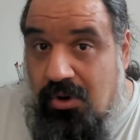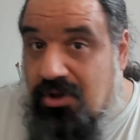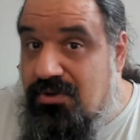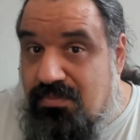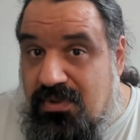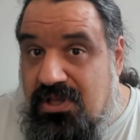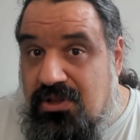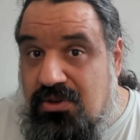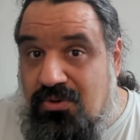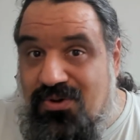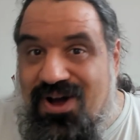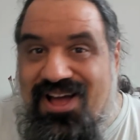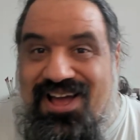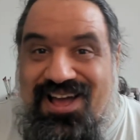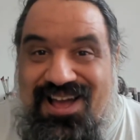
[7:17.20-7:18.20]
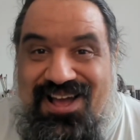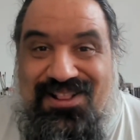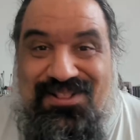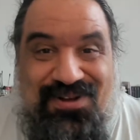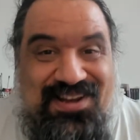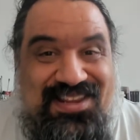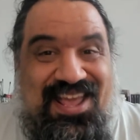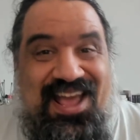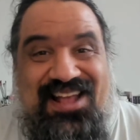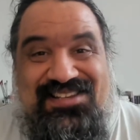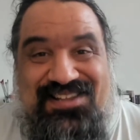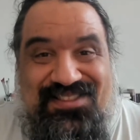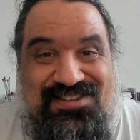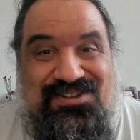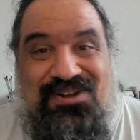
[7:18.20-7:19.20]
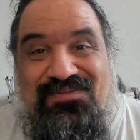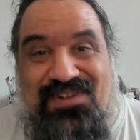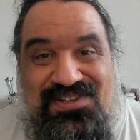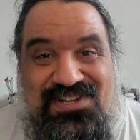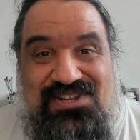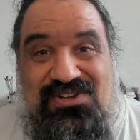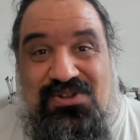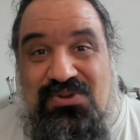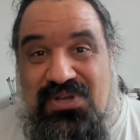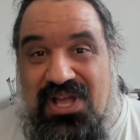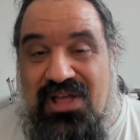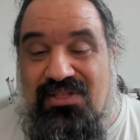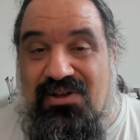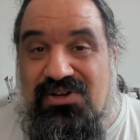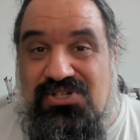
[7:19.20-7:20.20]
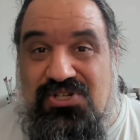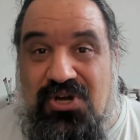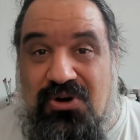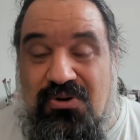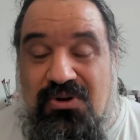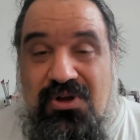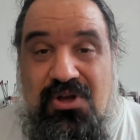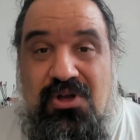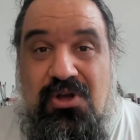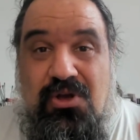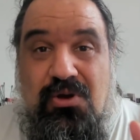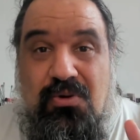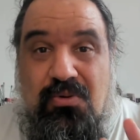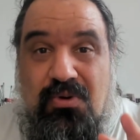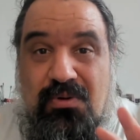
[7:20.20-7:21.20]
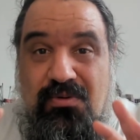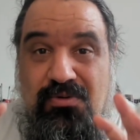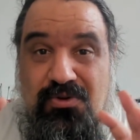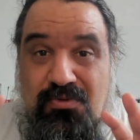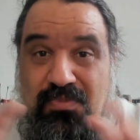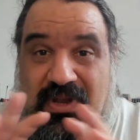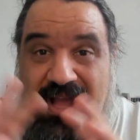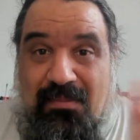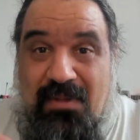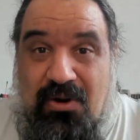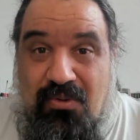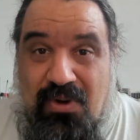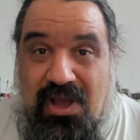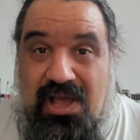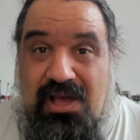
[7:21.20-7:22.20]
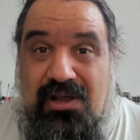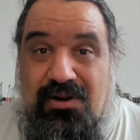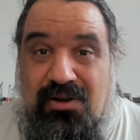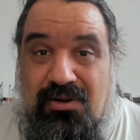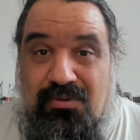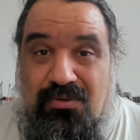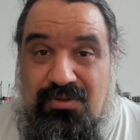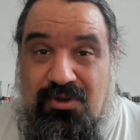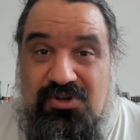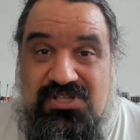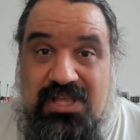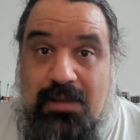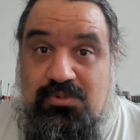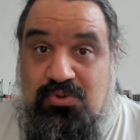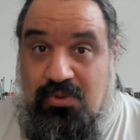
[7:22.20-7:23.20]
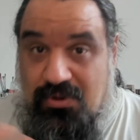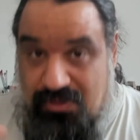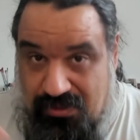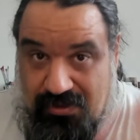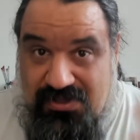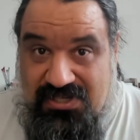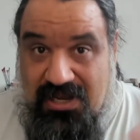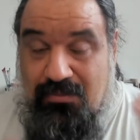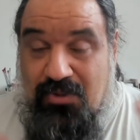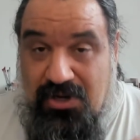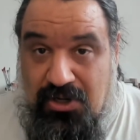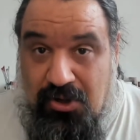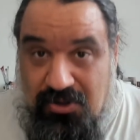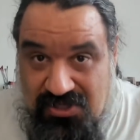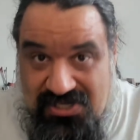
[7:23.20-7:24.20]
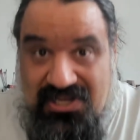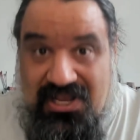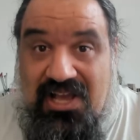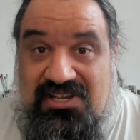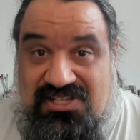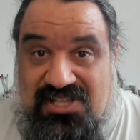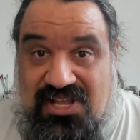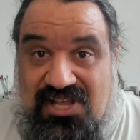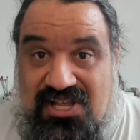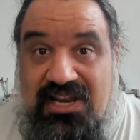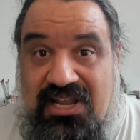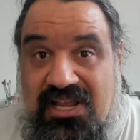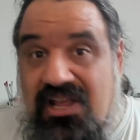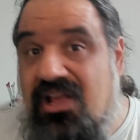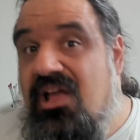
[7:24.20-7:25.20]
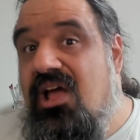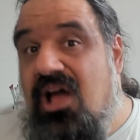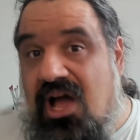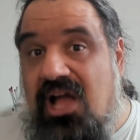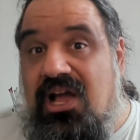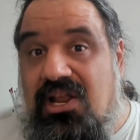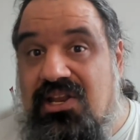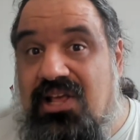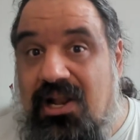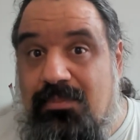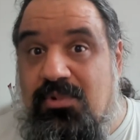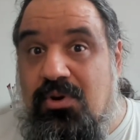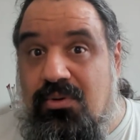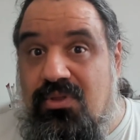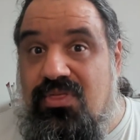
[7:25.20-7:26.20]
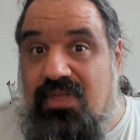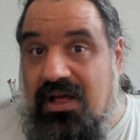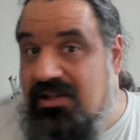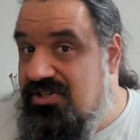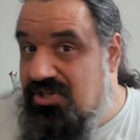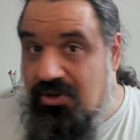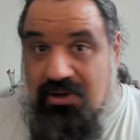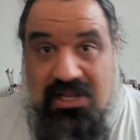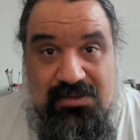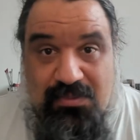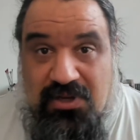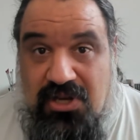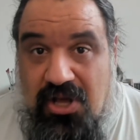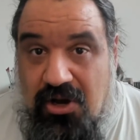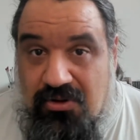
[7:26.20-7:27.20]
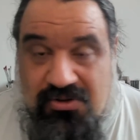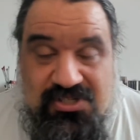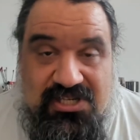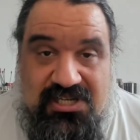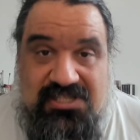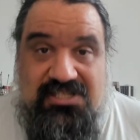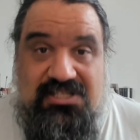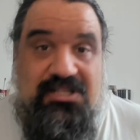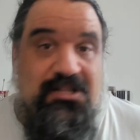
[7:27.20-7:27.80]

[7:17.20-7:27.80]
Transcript: me to to engage in this conversation together, so you become aware with your steps with someone noticing externally, I can help you with that. So let me know. Just